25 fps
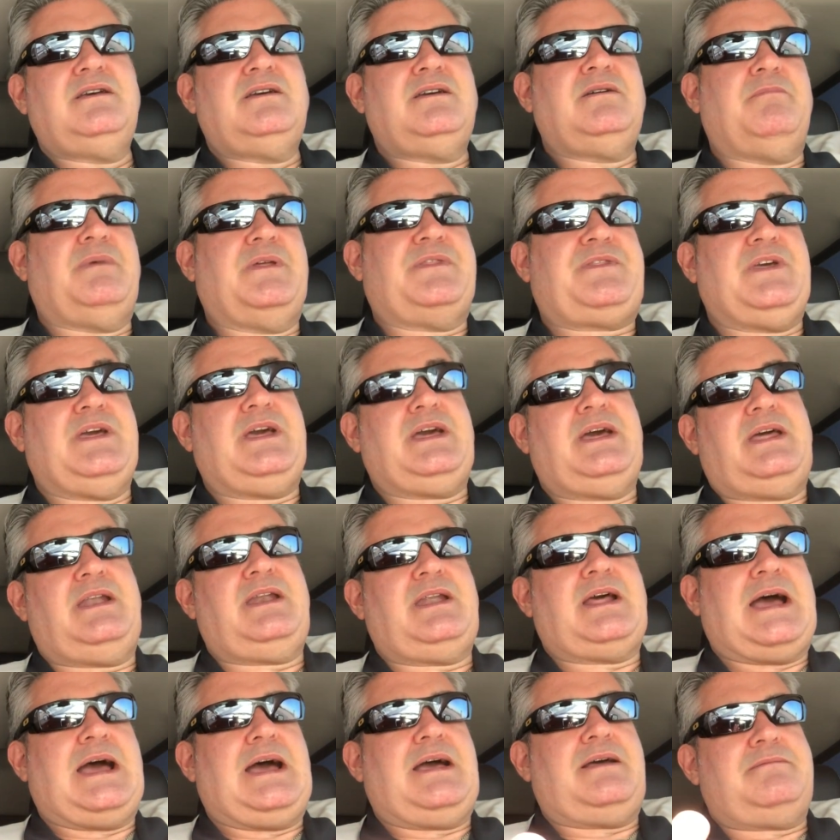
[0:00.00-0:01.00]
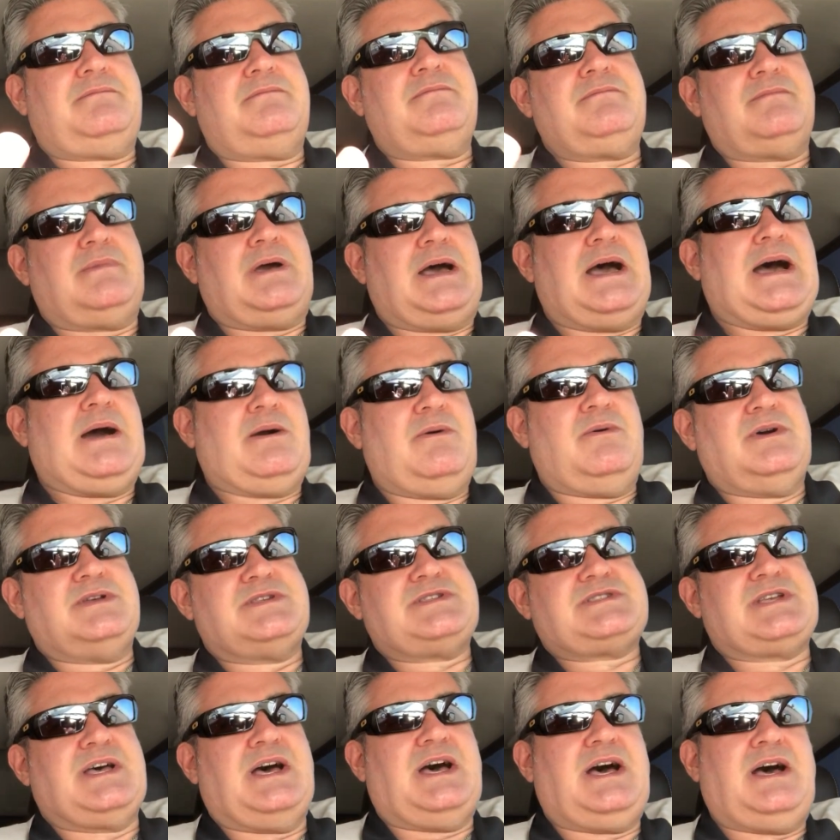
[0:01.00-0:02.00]
But then I
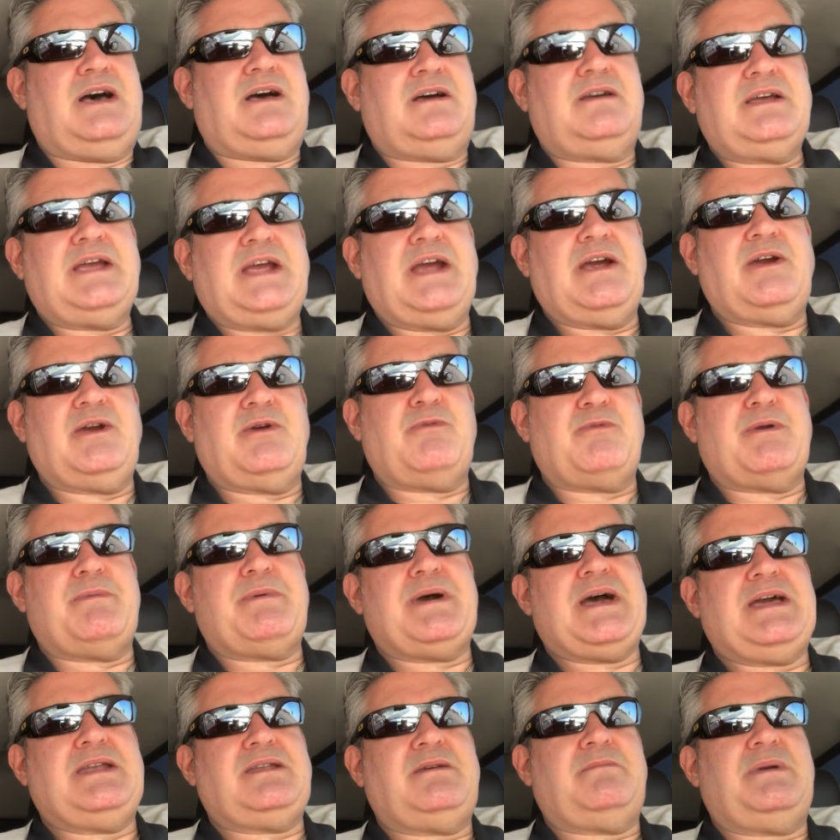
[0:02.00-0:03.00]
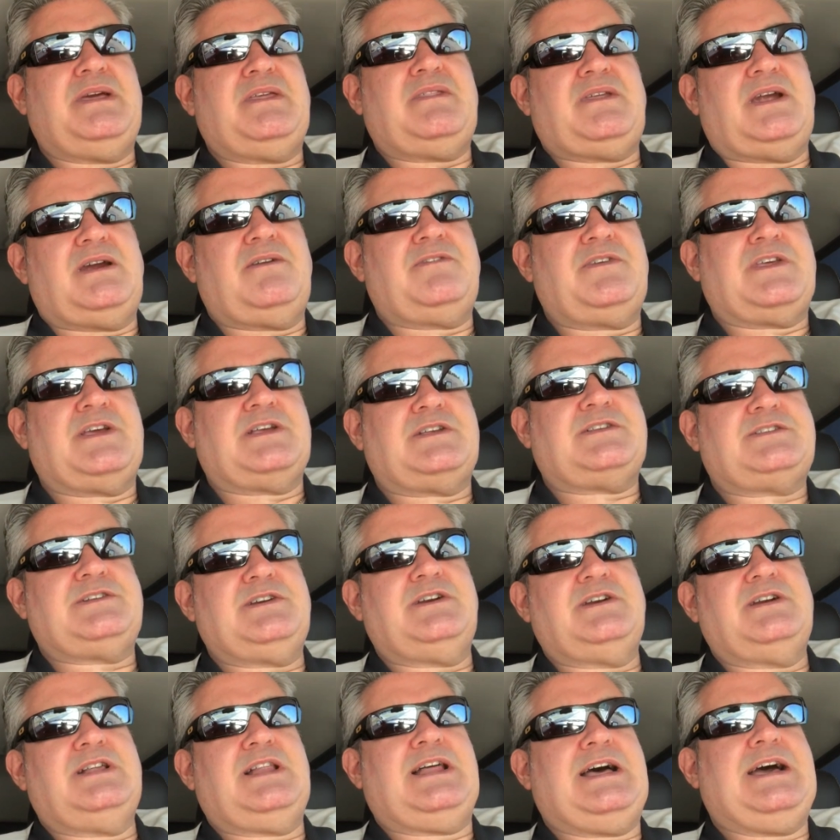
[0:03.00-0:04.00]
was, Harry reminded me that everything's
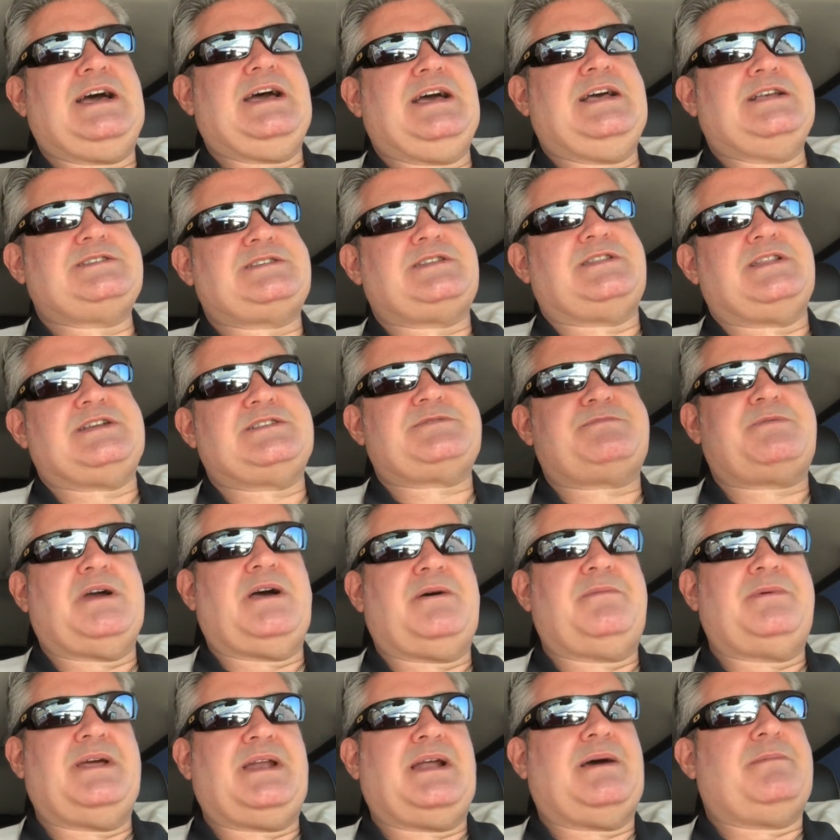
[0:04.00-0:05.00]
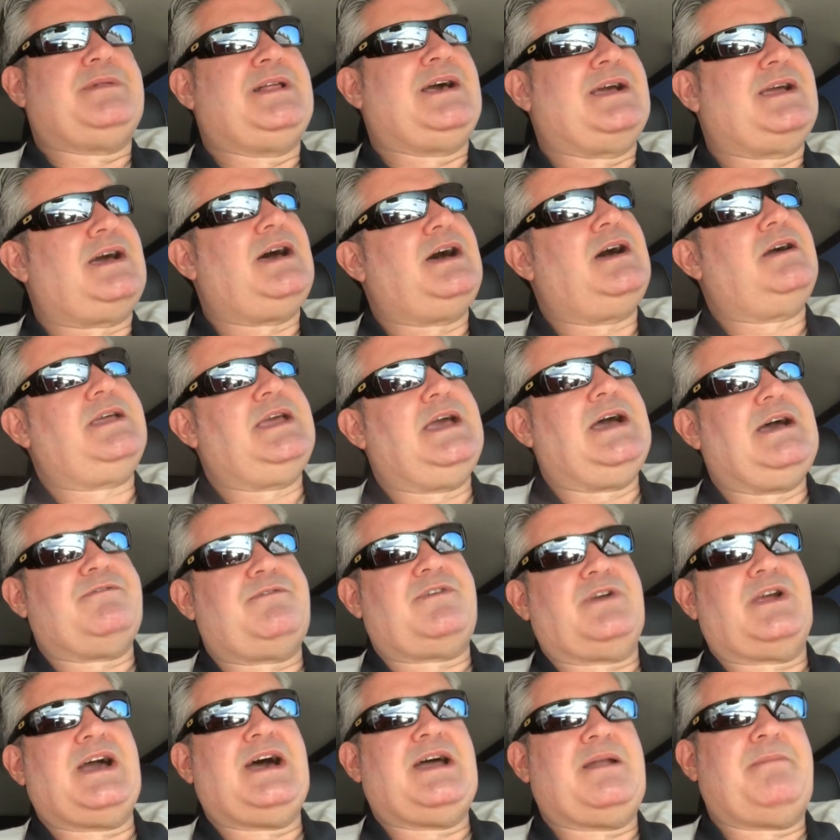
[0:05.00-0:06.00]
serialized, and that's probably, and I'm like, oh yeah, I
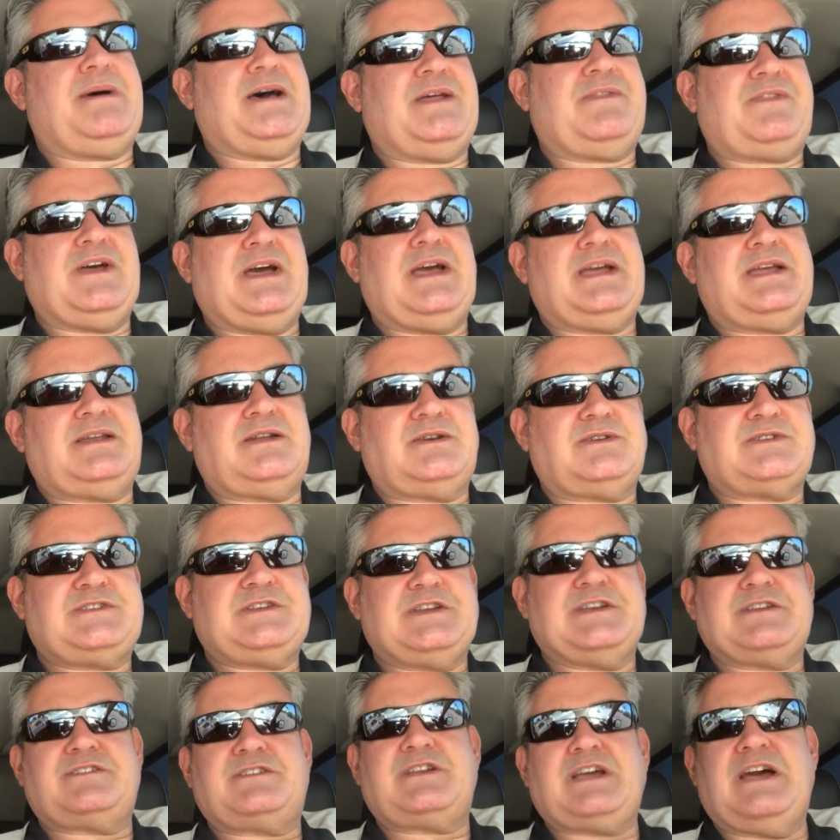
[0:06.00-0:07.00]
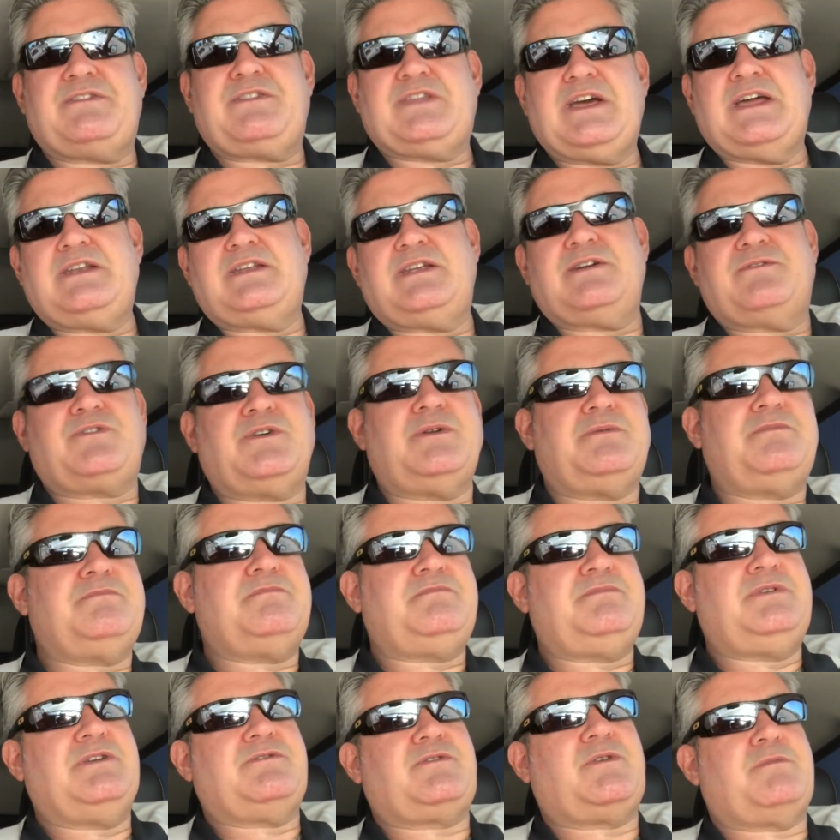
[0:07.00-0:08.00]
forgot about that. You know, SIG's got that different
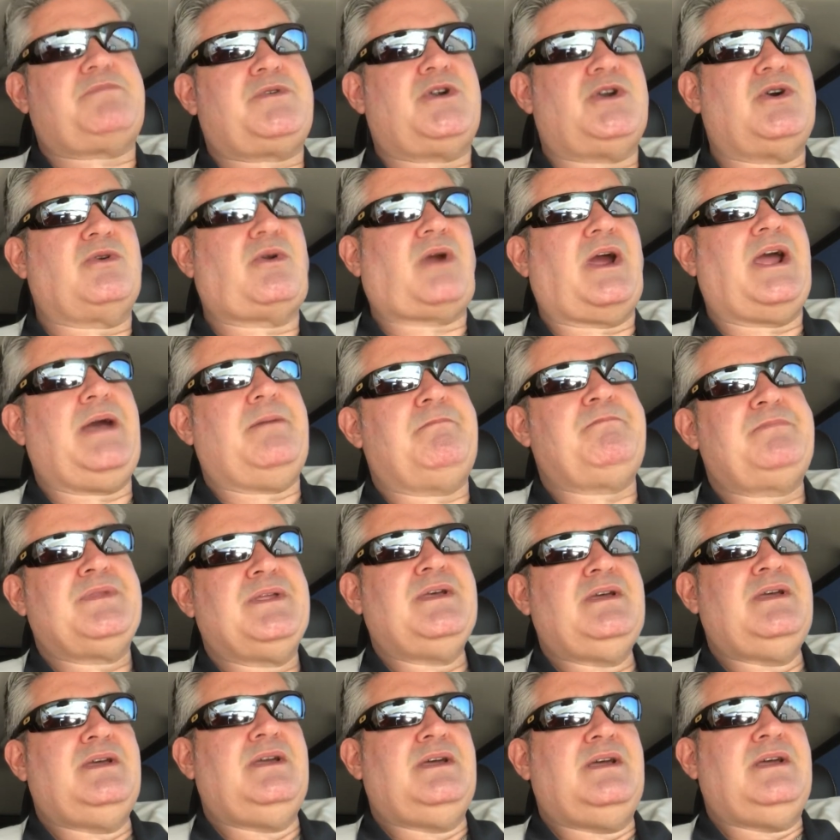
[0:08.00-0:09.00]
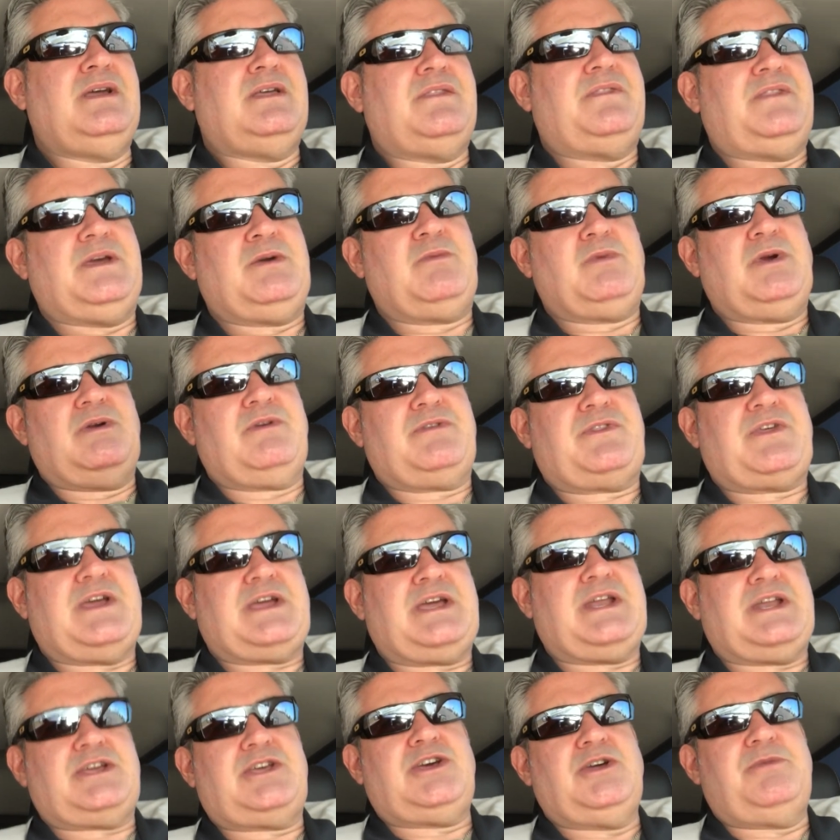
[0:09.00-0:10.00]
program. Then we were
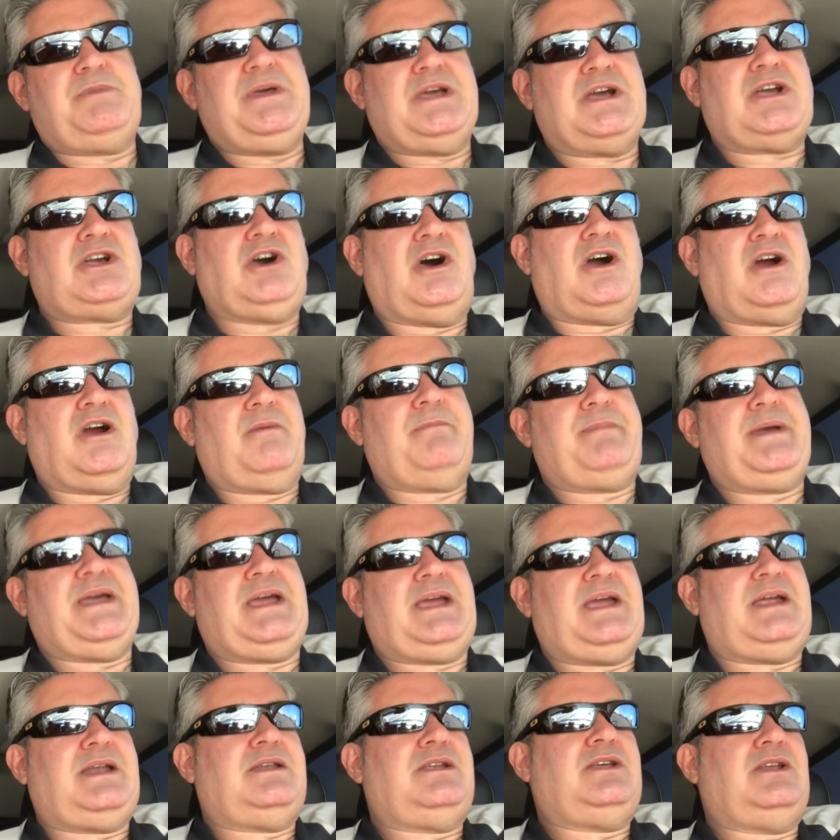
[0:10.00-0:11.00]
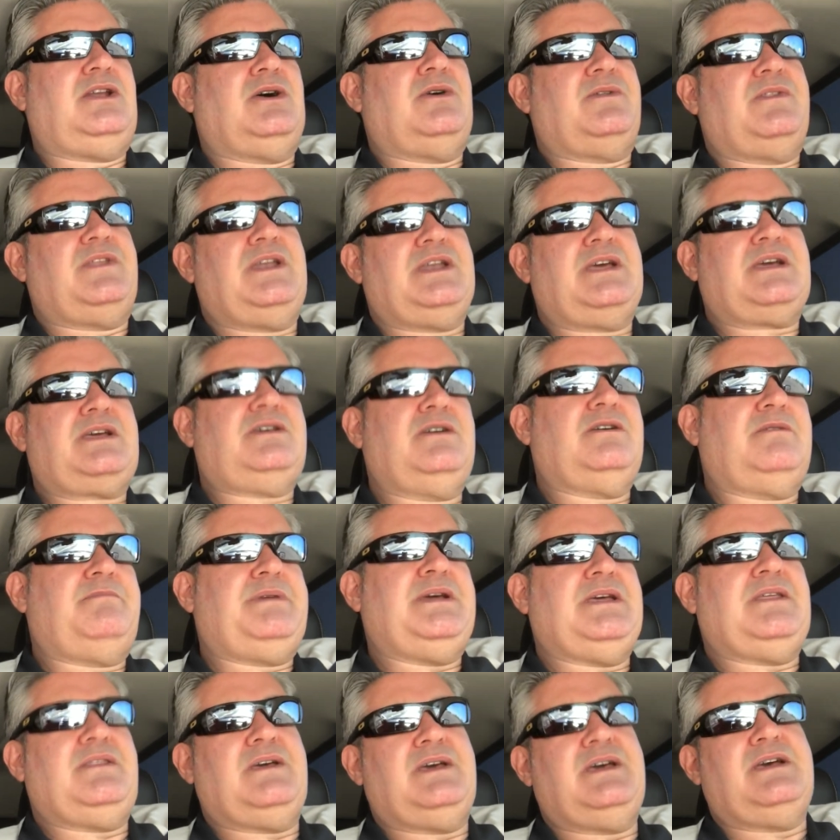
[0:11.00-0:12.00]
thinking it could be a carbine, you know, then it could
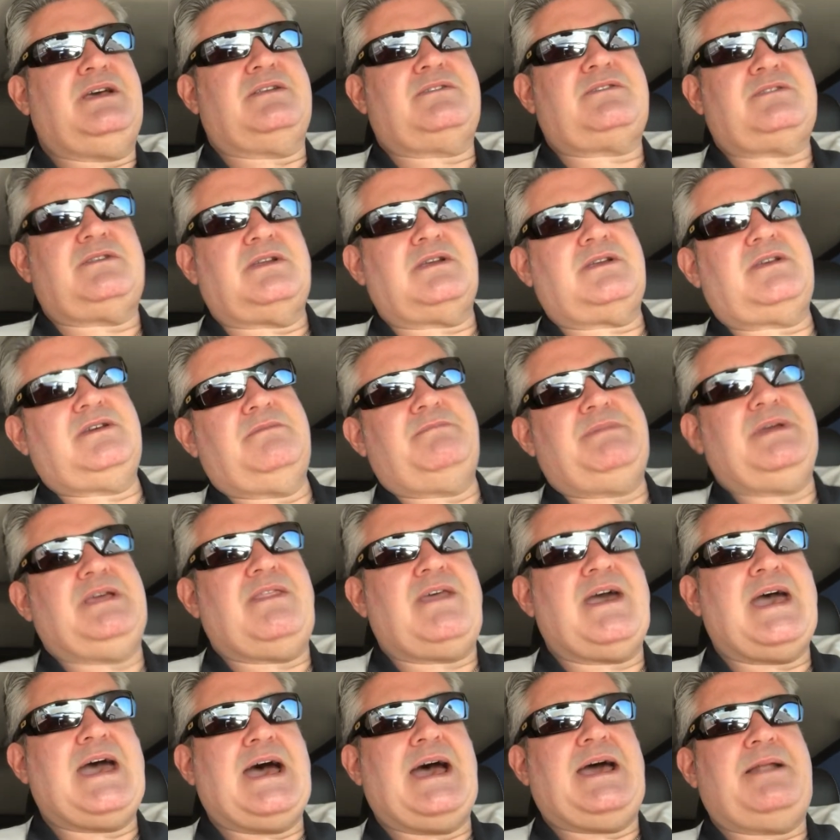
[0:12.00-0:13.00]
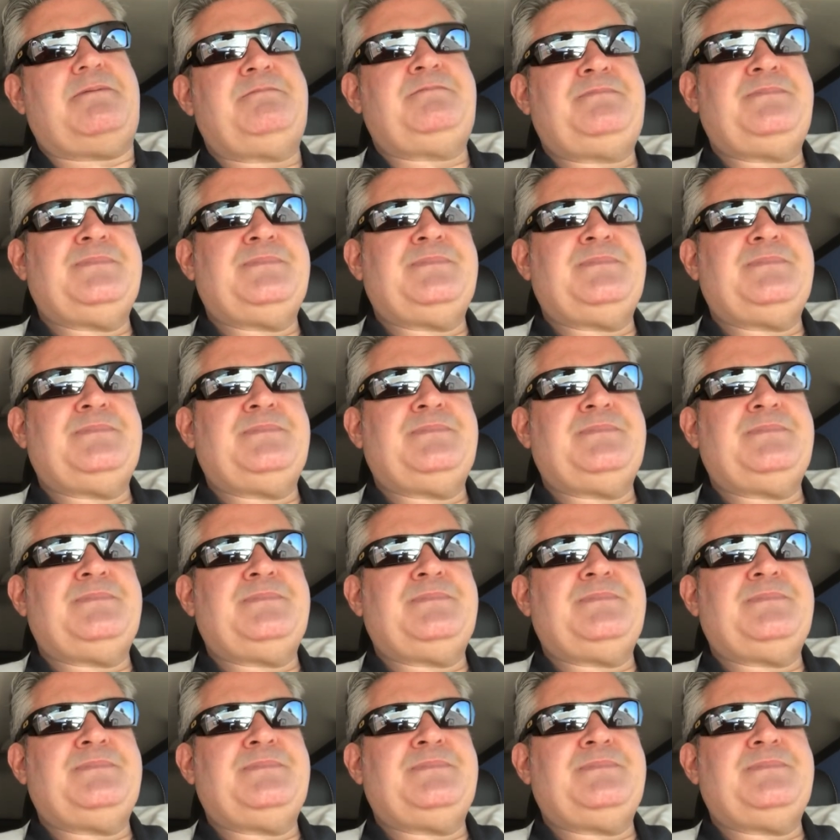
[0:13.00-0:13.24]
be this, and it could be that.